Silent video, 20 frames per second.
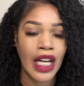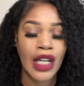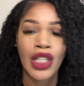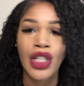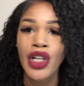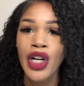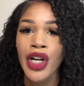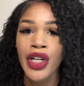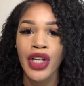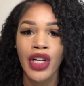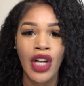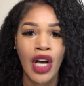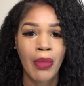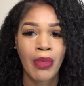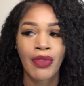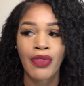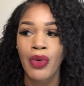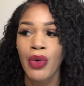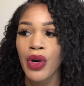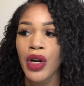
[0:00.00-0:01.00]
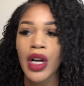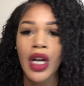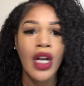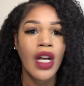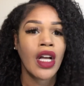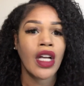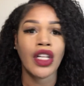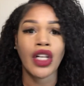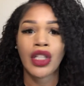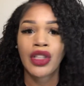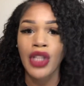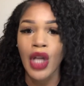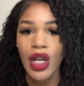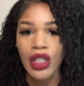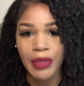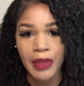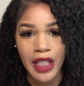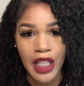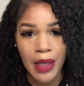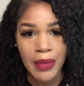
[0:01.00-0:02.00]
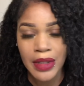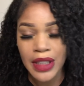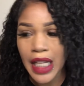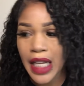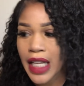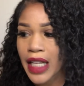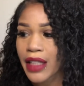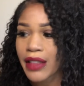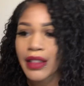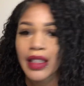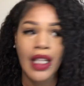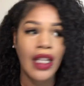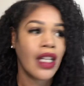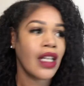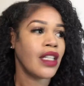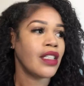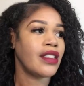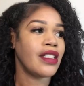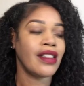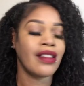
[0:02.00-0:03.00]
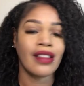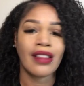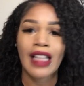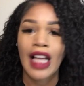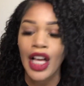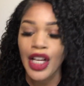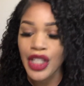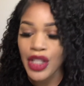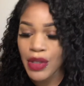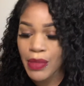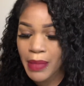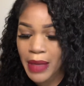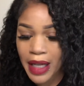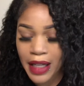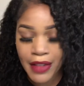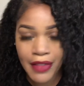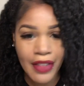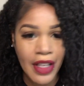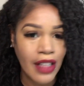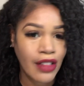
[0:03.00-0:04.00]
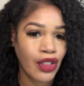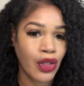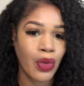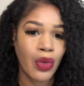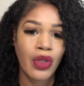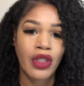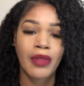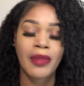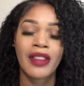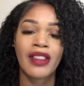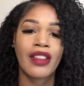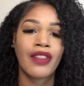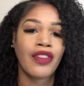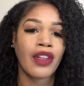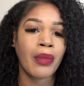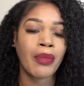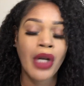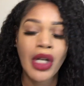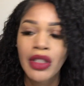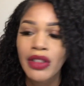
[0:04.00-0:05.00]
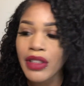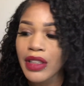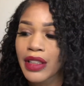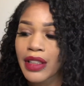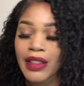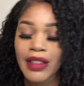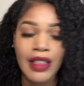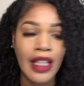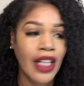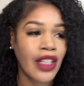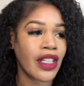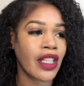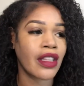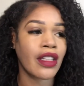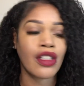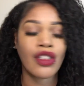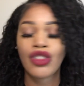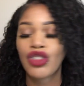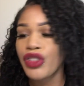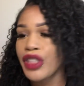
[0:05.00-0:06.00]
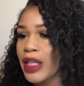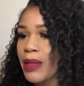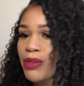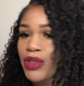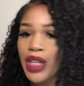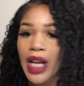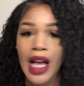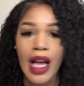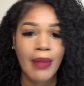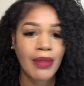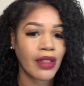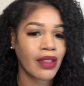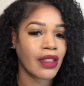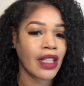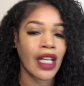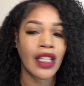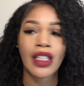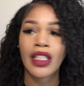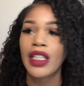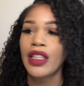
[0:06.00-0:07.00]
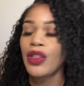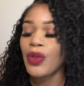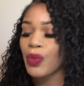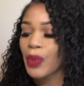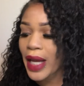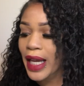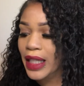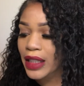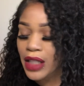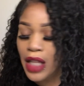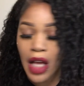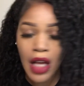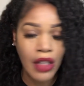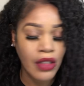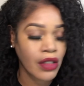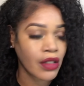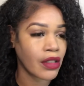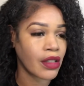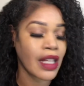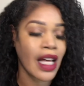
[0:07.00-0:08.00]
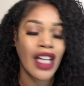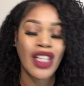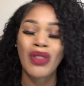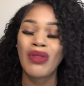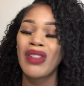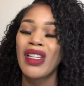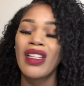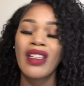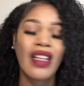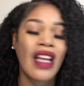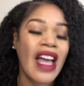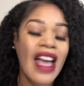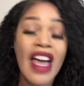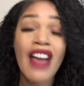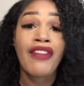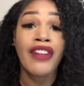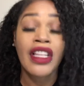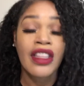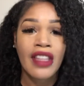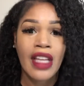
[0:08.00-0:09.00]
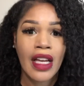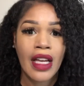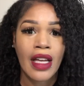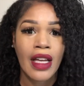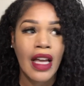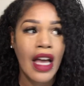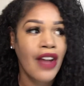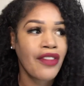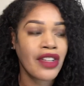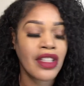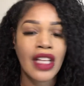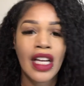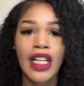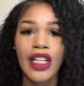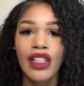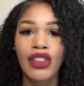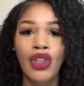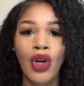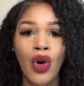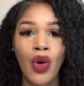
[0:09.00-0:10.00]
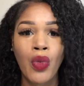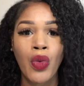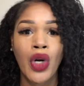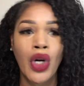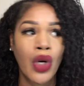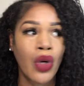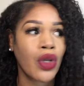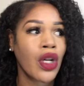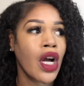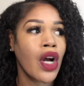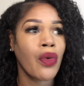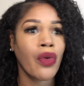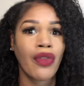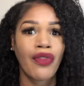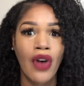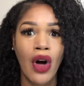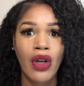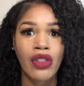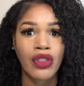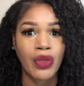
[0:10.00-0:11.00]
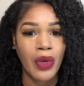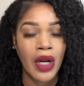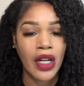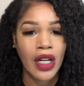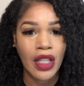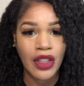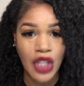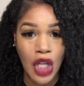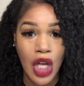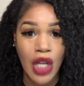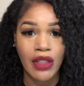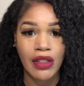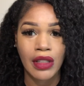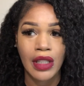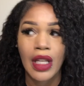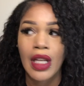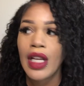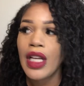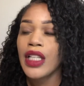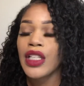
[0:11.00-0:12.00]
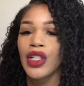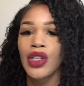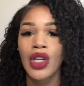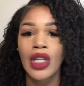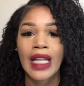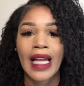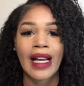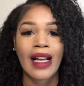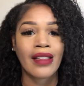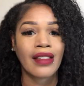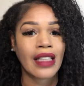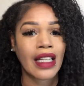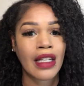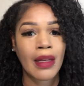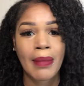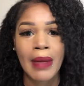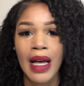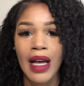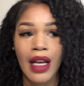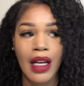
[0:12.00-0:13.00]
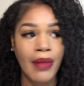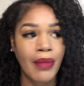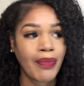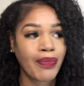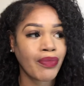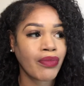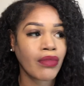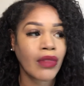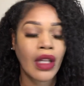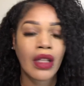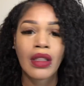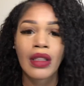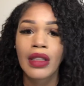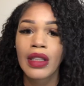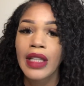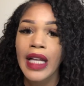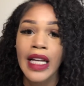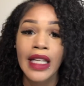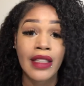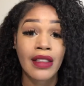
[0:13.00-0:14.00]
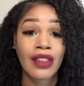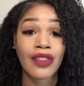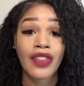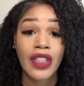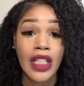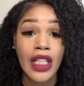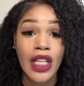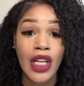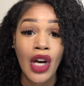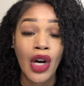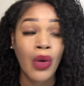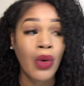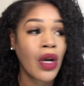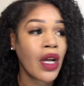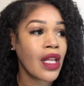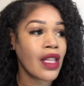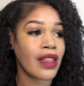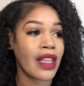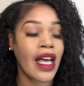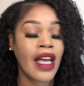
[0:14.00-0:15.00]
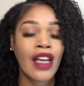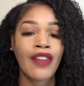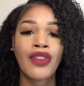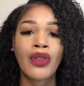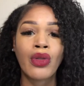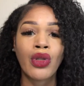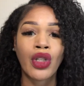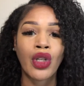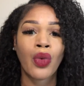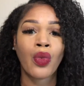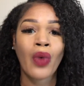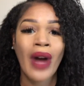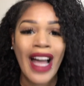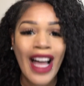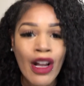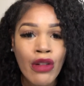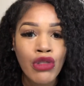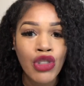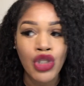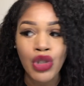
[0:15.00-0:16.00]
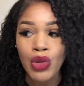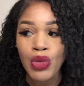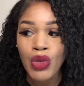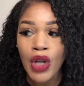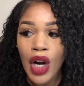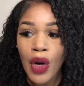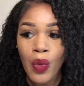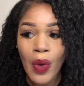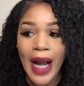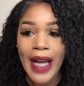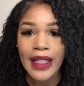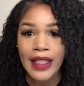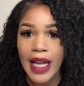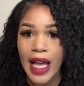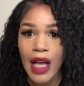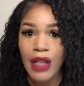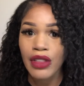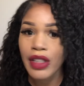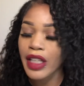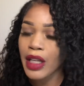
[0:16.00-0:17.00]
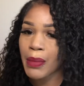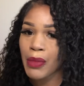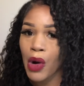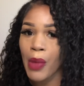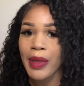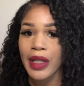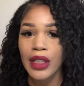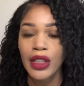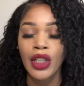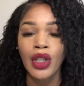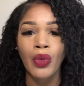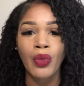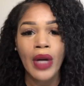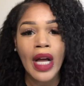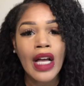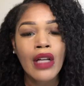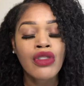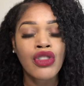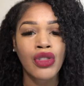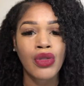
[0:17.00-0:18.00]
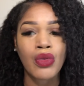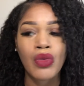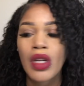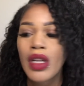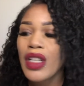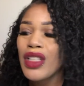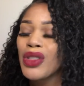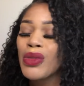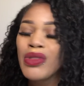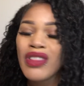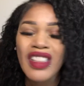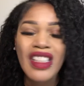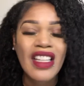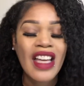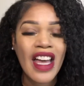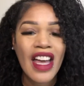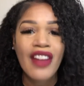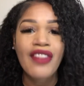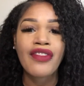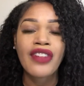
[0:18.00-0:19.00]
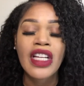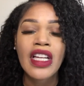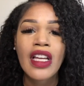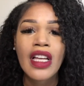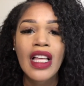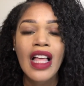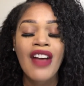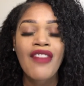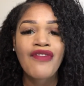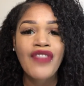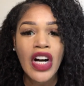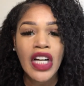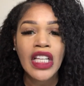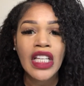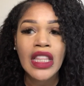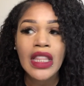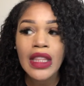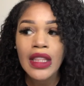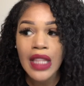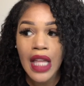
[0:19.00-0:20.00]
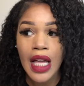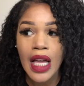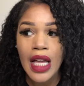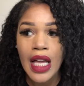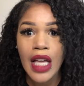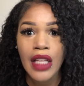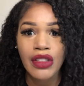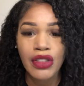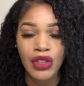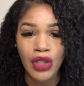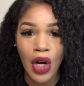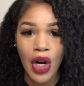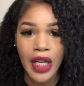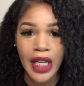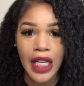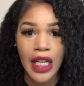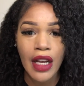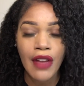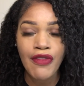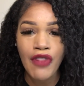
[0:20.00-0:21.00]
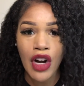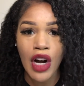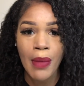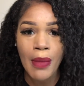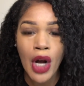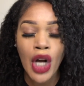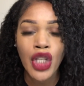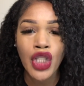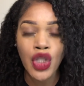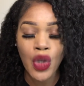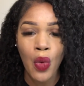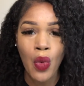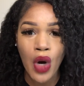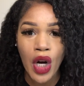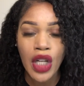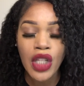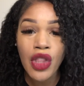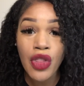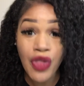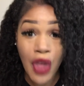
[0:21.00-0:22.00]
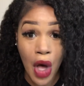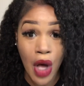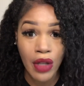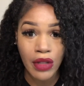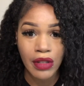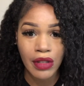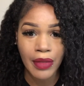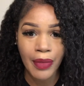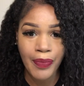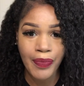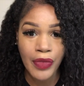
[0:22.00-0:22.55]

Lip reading: You heard it all before. Your thoughts become things. This is how you manifest your specific person. This is how you get the dream job. This is how you get the weight loss. This is how you get everything. Everything in this whole world revolves around our thoughts. You know, like I said in my latest video, that if you look around you right now, take a moment and look around you, you see every fucking thing started from your thoughts.